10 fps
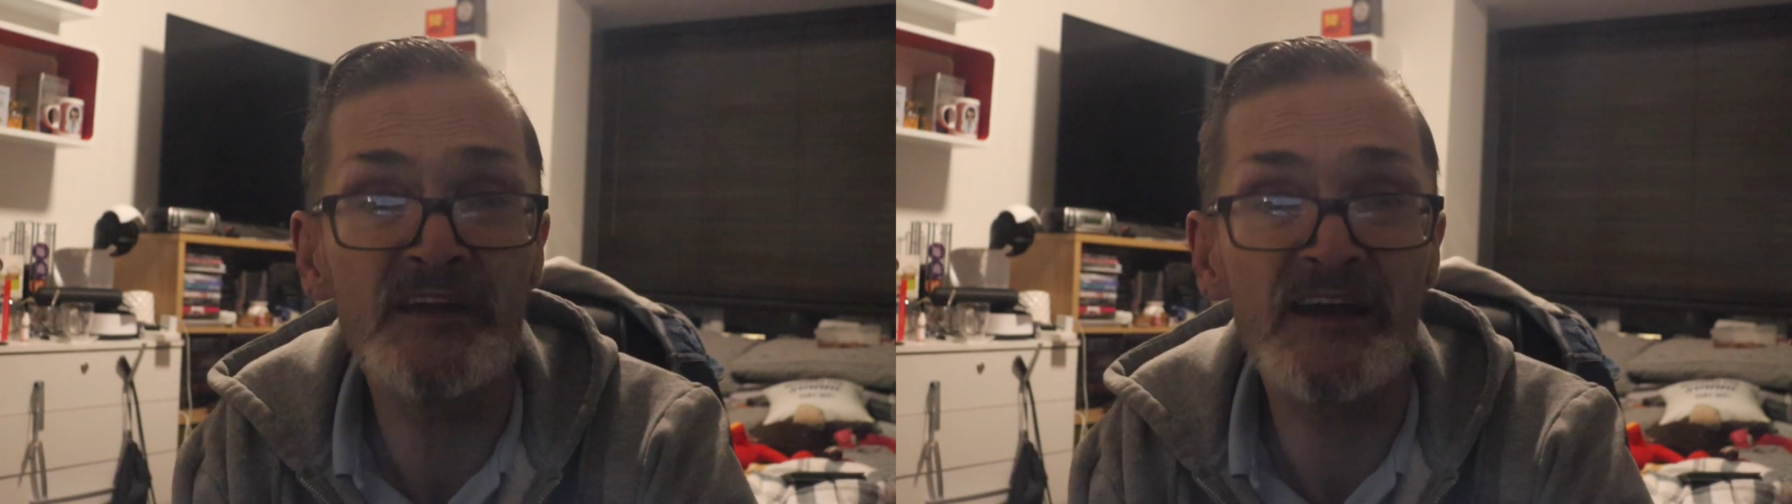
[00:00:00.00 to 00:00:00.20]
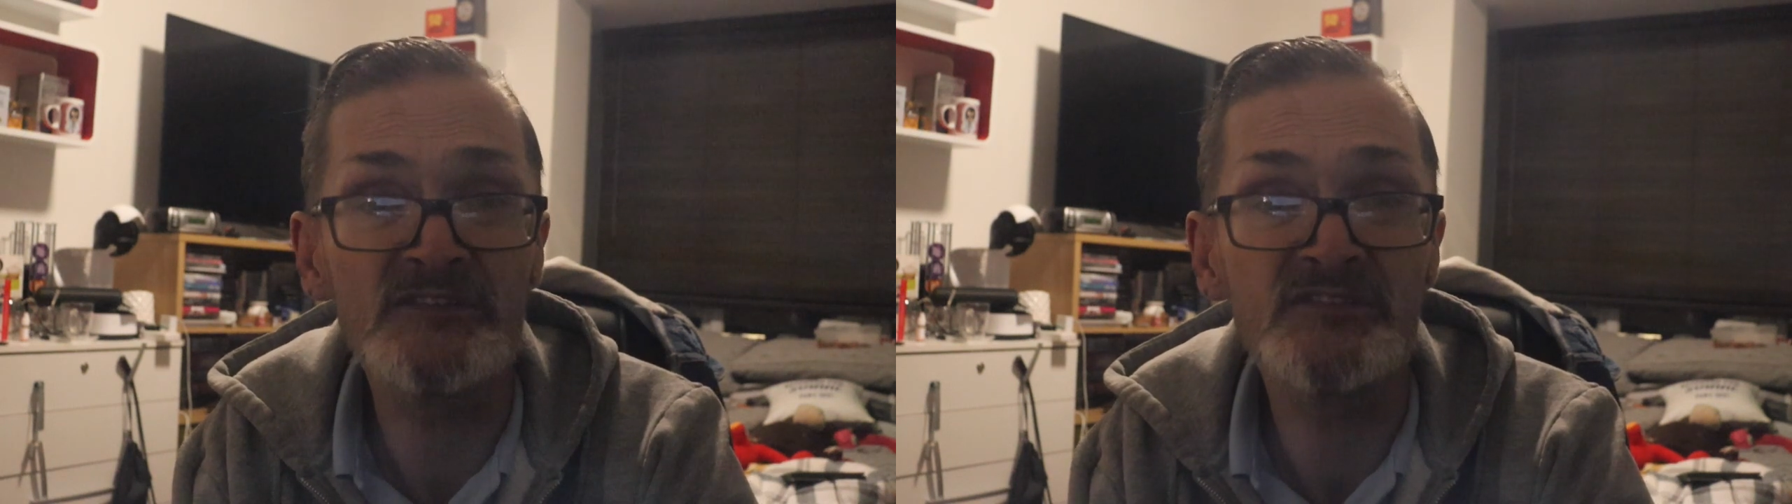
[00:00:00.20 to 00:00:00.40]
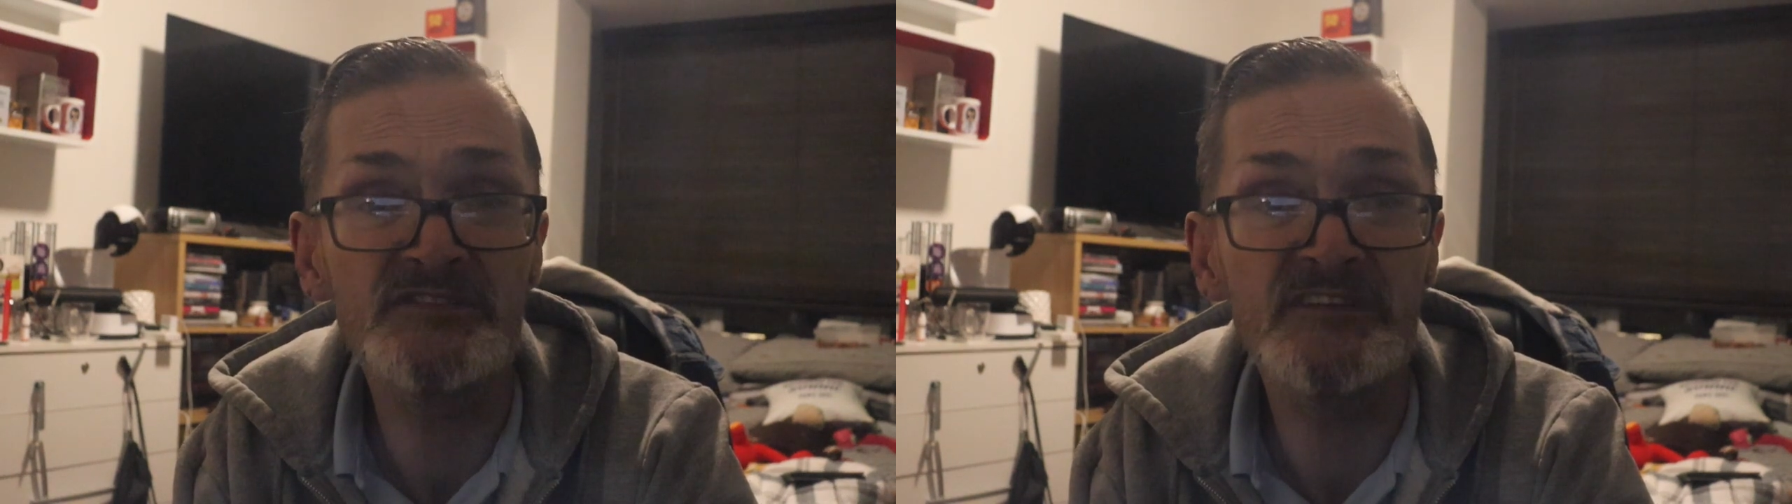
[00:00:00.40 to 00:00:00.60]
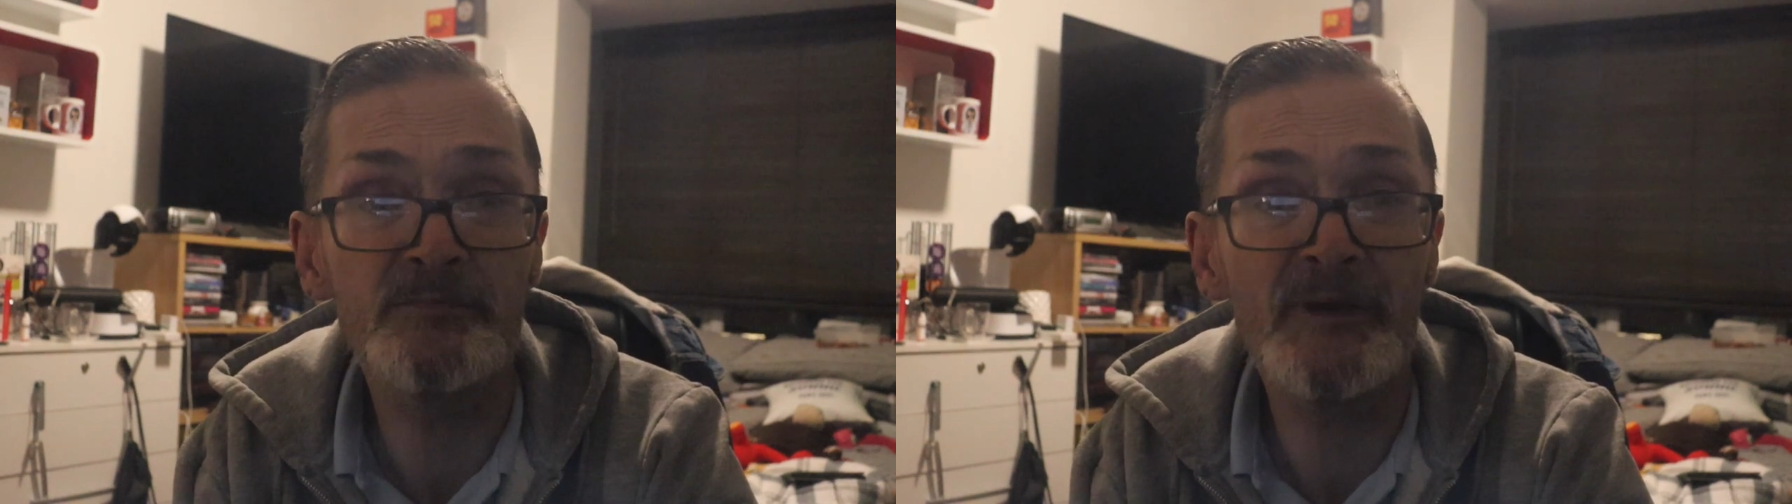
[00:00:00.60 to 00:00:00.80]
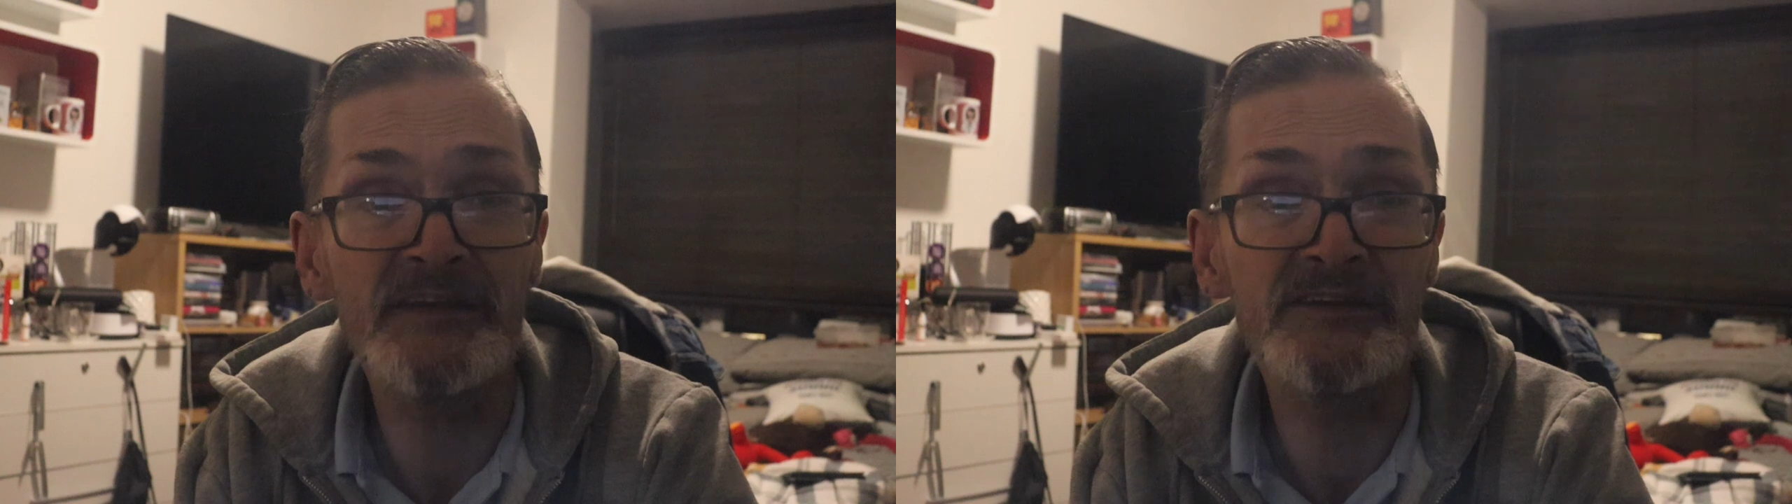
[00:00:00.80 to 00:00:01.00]
against Steve
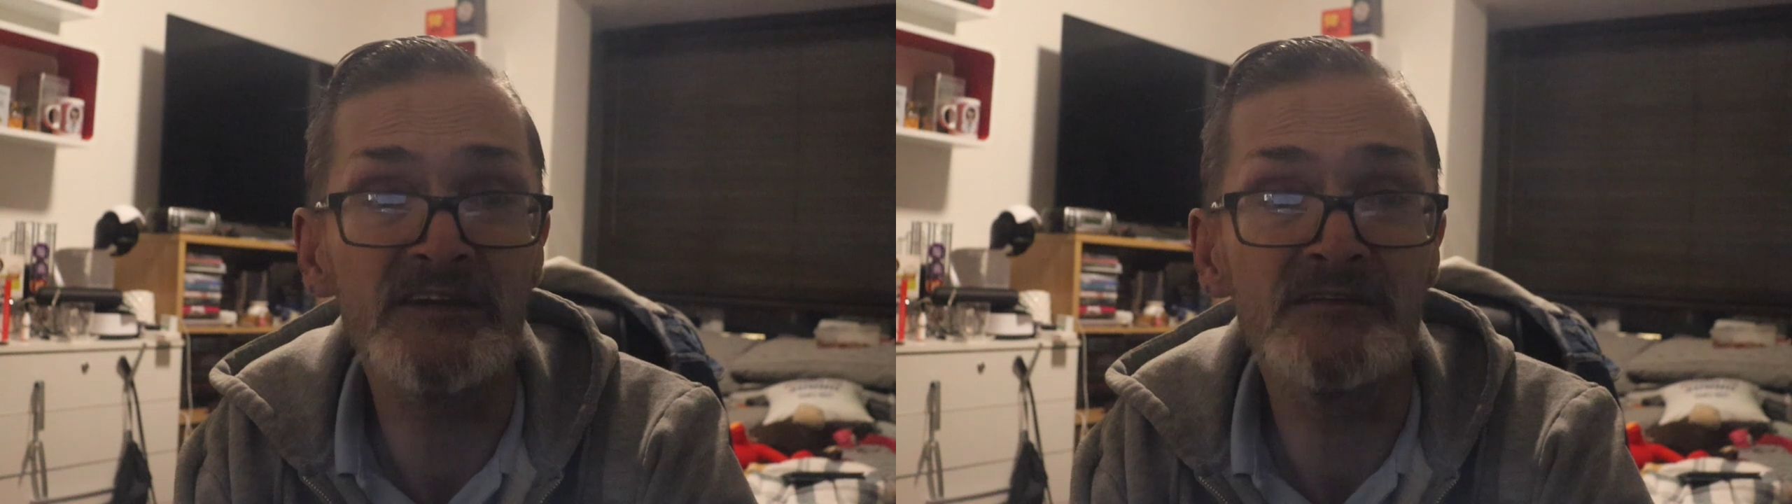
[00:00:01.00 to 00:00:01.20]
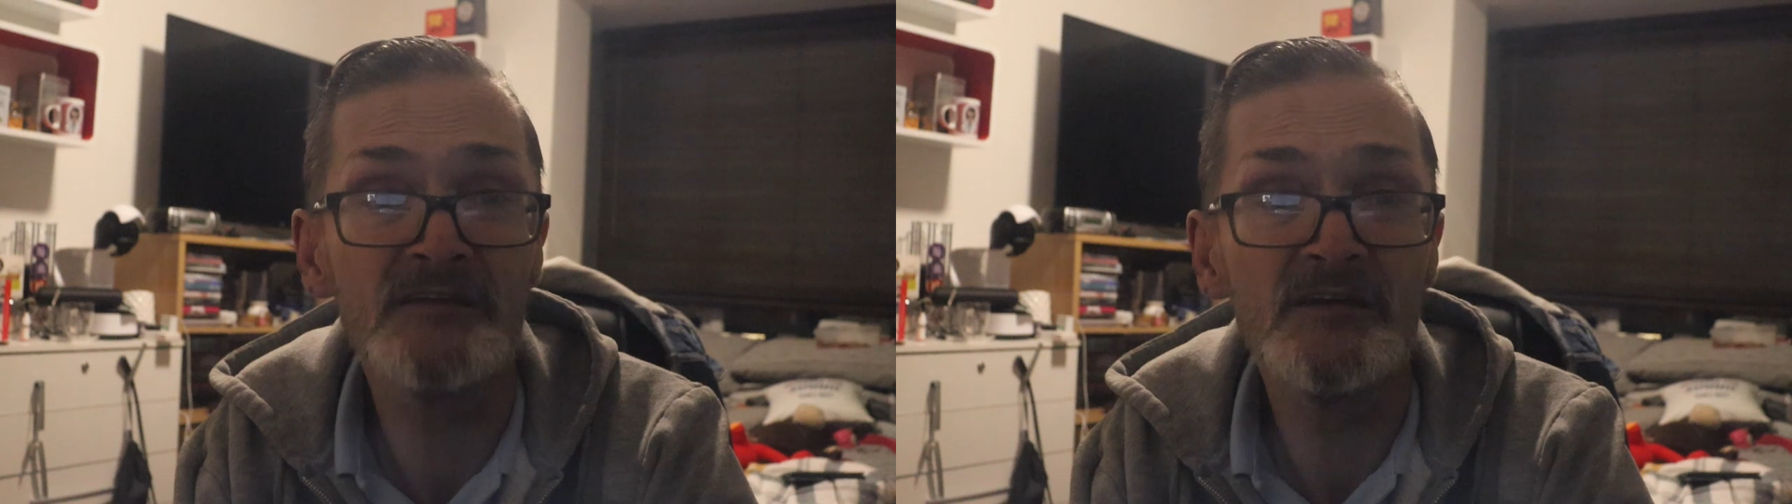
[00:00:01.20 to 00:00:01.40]
Pankey.